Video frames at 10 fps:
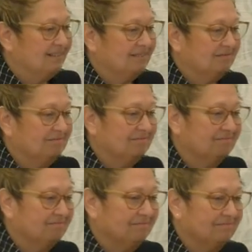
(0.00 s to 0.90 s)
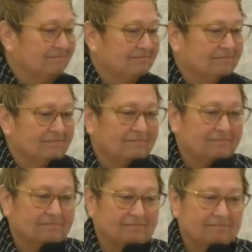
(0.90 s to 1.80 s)

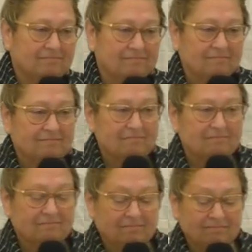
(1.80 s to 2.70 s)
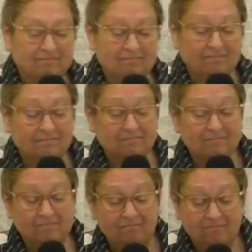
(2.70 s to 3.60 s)

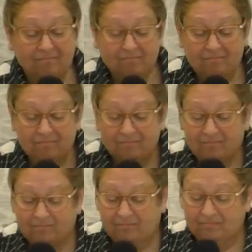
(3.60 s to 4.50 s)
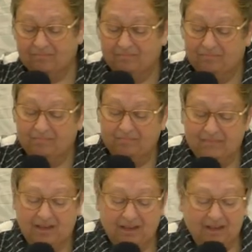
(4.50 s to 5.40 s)

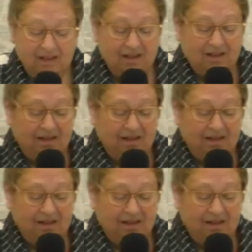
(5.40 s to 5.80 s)
(silence)